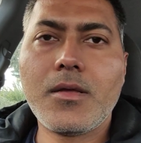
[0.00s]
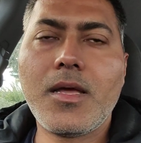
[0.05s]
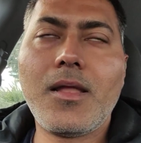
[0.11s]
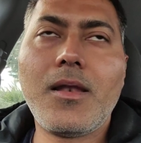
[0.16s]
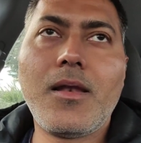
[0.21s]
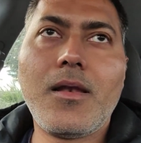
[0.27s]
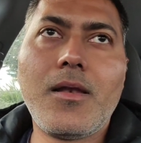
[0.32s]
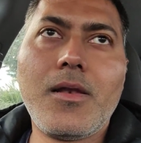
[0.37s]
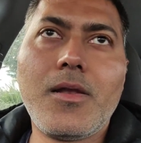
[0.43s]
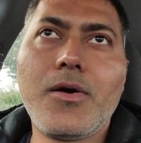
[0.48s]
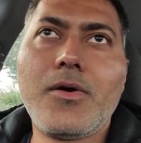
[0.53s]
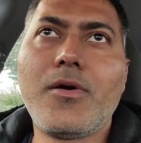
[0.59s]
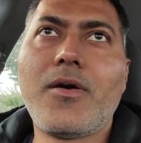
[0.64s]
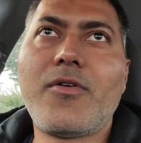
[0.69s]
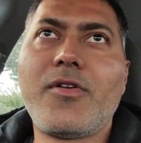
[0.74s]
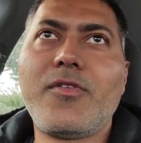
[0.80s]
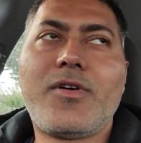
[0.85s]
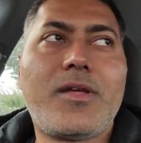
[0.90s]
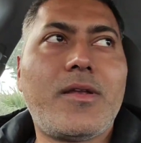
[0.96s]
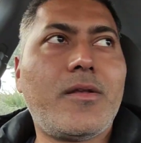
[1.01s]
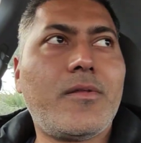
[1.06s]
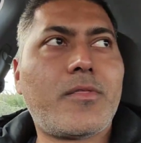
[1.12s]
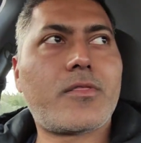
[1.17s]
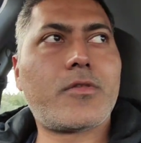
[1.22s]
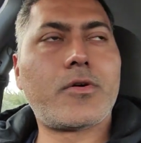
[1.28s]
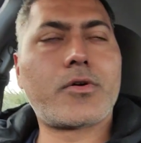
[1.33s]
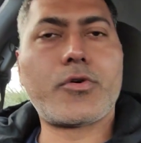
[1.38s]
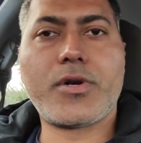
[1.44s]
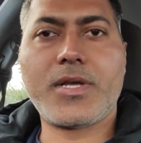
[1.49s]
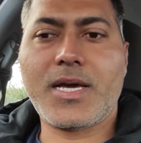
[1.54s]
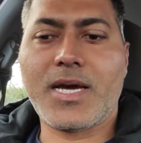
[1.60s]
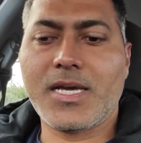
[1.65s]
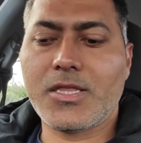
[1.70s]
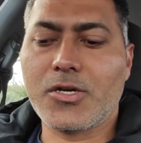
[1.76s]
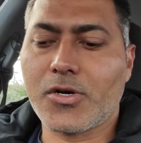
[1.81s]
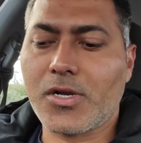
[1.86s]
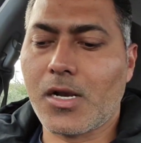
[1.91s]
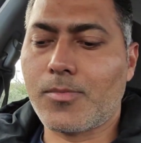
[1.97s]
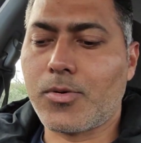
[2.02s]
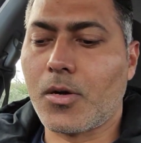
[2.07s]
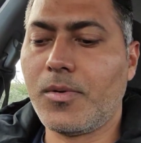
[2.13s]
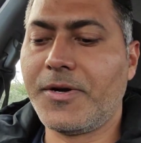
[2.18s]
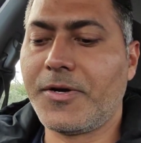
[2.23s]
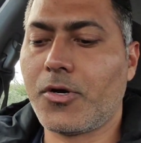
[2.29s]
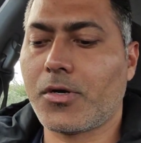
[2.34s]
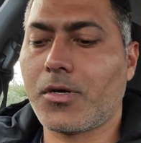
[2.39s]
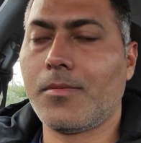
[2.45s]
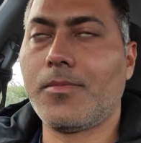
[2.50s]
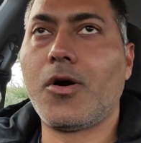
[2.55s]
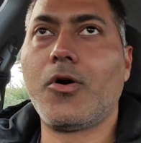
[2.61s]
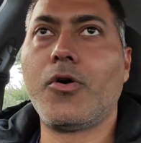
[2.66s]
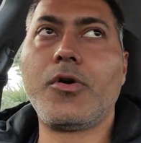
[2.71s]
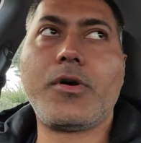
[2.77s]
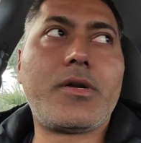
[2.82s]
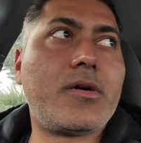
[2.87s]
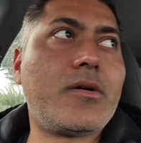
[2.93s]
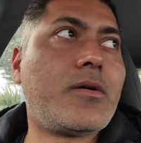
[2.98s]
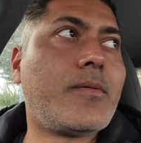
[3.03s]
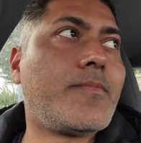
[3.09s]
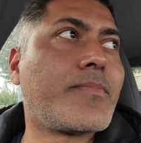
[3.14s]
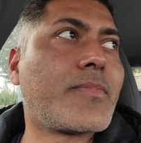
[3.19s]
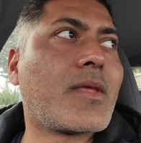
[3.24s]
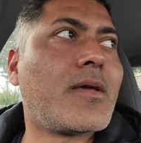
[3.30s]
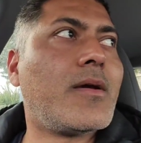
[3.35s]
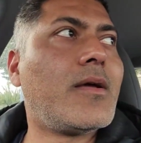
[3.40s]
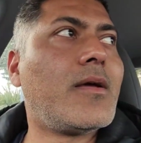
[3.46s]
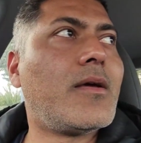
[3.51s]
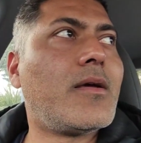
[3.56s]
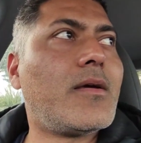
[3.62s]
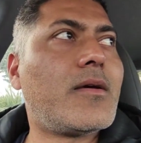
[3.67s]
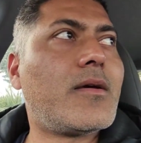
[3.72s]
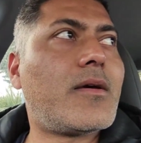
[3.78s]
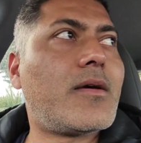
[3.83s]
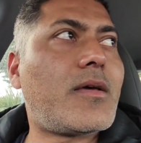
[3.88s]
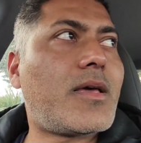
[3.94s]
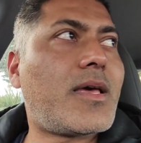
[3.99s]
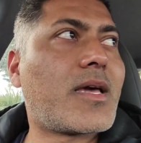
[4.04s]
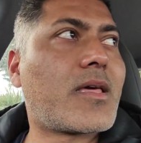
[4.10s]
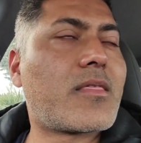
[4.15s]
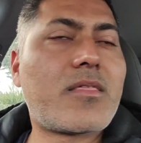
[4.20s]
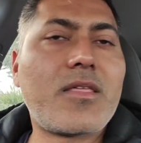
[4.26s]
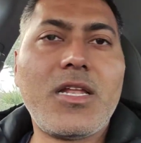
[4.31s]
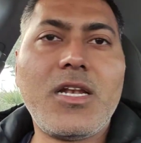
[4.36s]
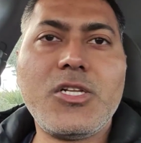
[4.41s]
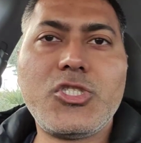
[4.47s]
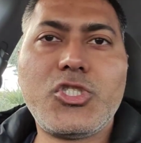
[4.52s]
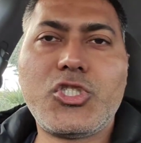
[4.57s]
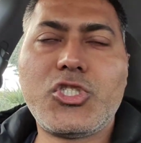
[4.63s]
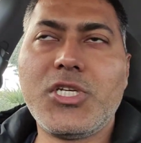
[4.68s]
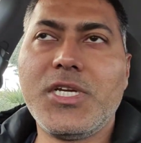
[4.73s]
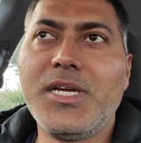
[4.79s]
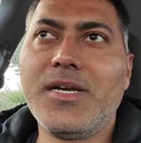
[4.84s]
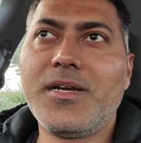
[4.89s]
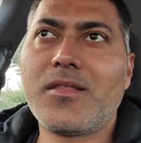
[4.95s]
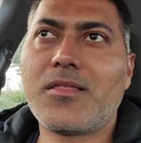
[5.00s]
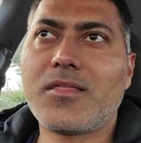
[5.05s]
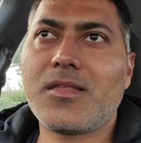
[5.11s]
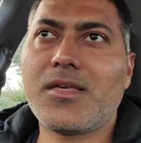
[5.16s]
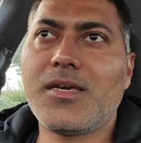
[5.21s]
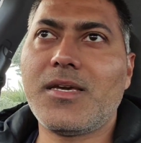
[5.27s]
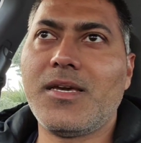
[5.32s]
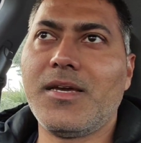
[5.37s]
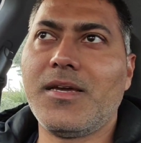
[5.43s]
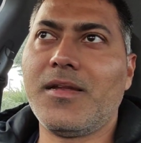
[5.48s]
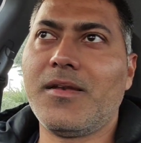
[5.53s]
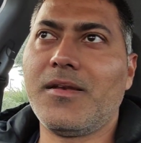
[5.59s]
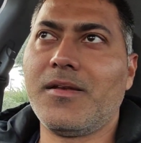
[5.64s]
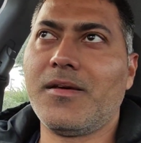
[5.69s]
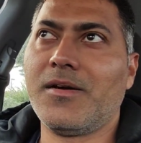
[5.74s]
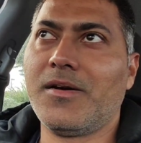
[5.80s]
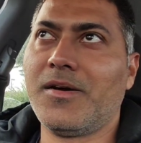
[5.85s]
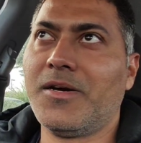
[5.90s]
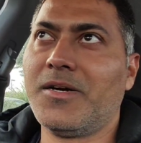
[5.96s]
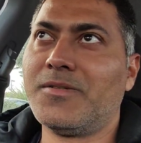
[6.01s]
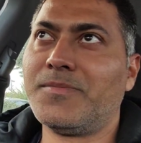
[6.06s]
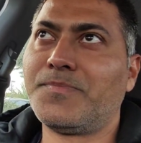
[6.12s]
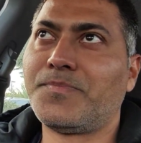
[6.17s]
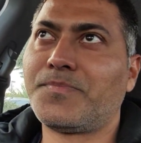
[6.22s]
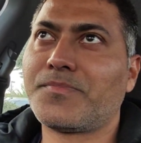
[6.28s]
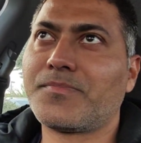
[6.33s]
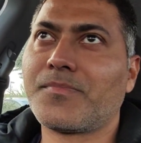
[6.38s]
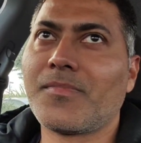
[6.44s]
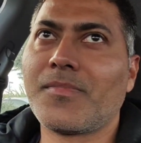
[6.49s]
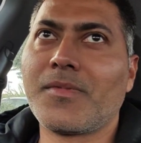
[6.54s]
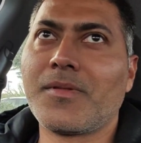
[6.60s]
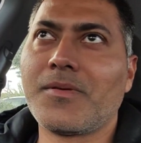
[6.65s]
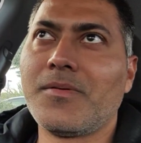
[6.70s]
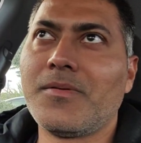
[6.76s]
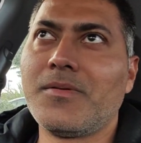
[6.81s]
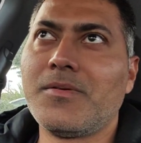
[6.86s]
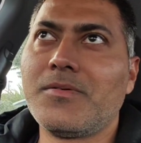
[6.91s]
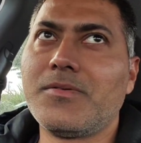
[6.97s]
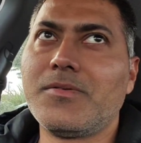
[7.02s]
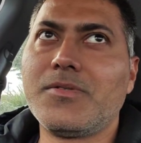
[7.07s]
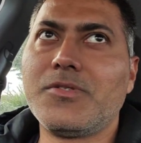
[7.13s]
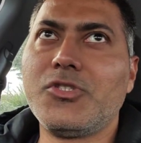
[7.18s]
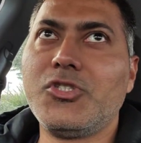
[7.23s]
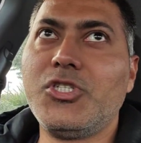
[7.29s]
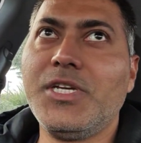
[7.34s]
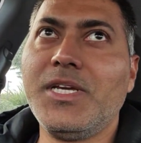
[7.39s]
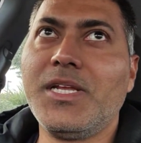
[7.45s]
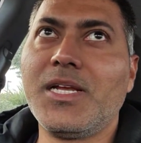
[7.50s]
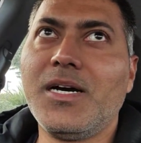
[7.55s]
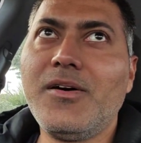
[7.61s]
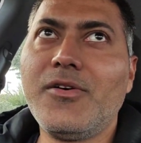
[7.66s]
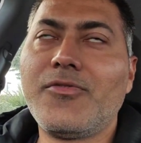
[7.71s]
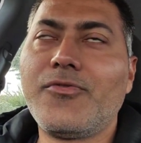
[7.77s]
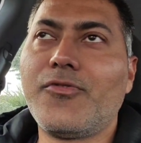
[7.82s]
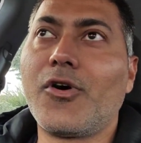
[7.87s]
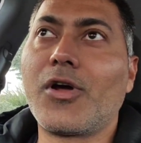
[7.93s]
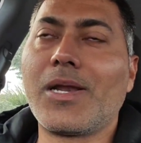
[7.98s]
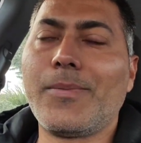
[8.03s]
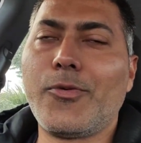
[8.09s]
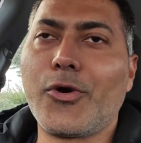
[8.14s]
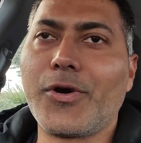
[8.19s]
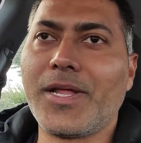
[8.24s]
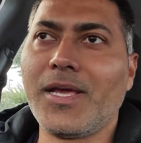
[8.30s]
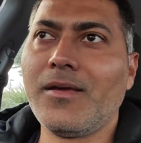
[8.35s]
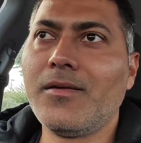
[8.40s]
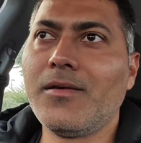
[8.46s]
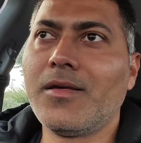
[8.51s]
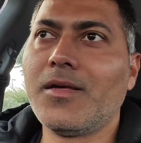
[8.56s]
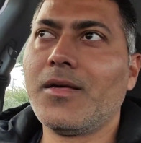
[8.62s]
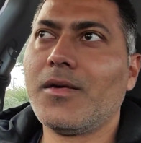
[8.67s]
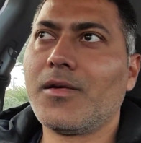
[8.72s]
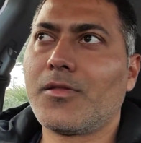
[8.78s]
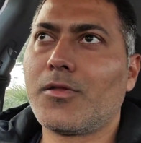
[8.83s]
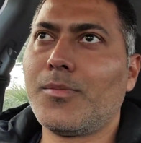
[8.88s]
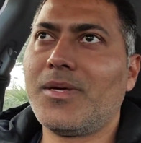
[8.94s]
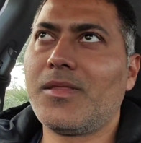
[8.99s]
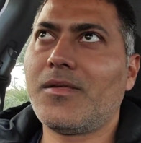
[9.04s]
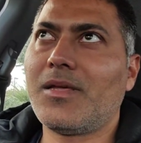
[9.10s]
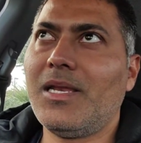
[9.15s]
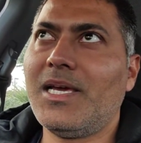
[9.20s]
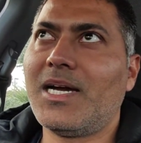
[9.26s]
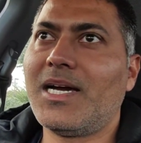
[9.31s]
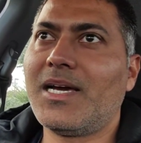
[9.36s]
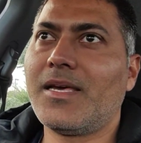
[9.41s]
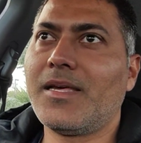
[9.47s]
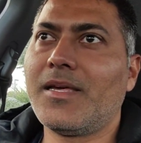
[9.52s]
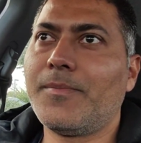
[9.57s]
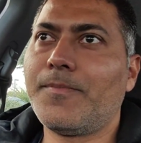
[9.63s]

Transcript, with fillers: hello everyone so today i thought i'll probably talk about uh, excel sheets in uh, jira for reporting so basically i